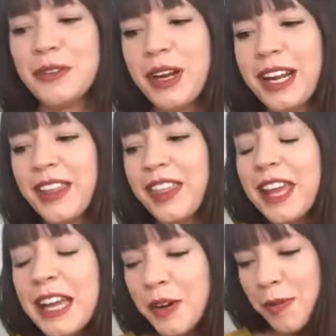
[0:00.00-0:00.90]
when i
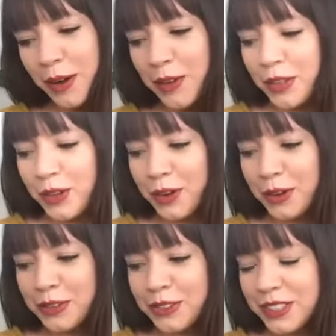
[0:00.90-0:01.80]
think about
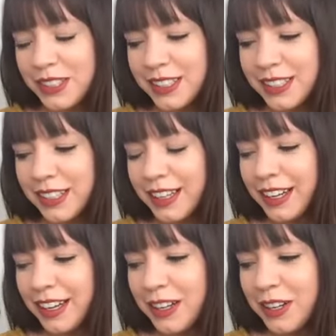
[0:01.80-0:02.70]
those
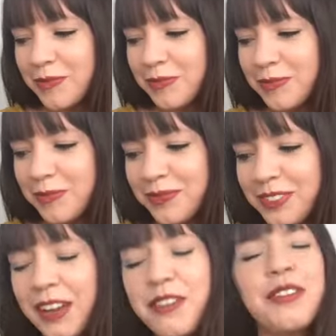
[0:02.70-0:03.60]
um
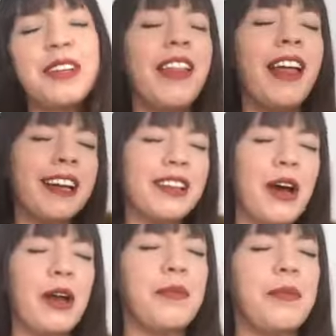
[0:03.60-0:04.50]
i feel like a
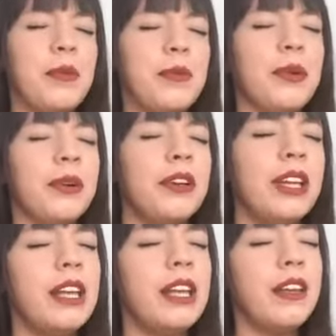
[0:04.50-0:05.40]
lot of people
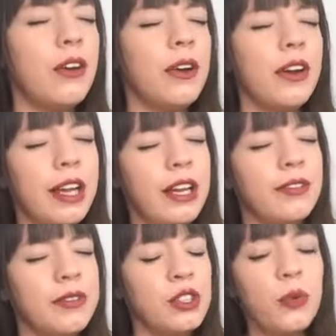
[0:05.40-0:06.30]
you know okay
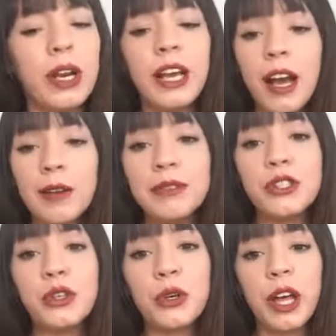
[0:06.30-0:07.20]
so when it comes to
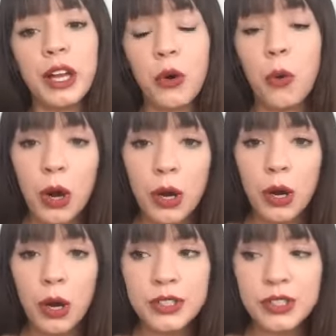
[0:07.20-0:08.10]
like
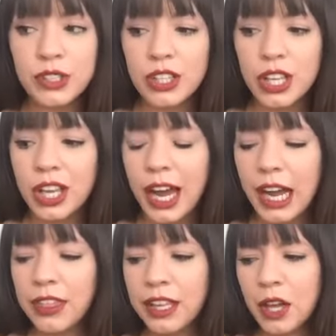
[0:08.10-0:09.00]
quotes i
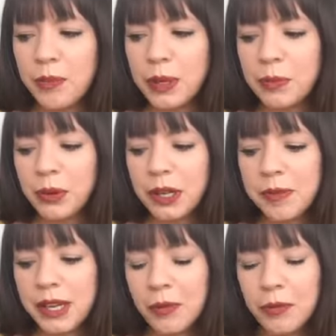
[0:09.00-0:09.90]
think that people can
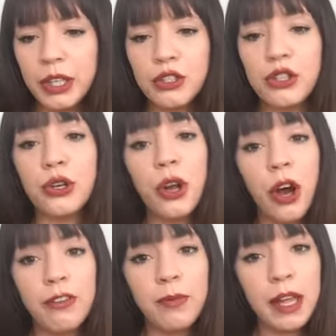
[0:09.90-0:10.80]
become really turned off
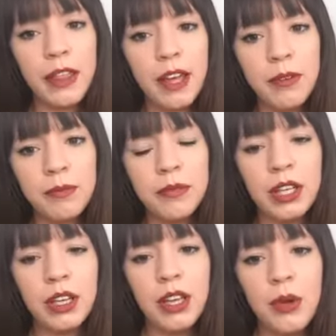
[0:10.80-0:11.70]
by them
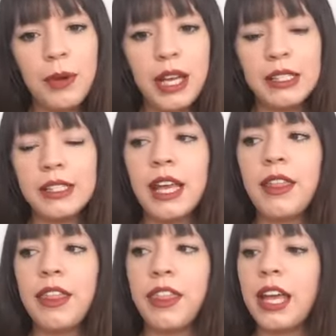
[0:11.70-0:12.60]
because they
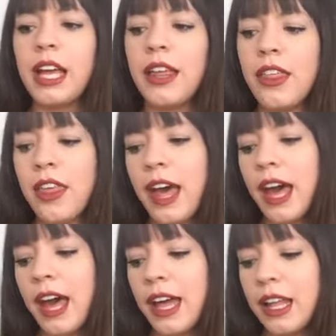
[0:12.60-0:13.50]
think
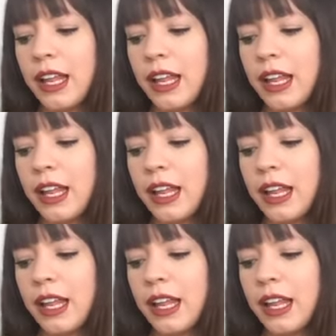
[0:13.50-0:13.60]
that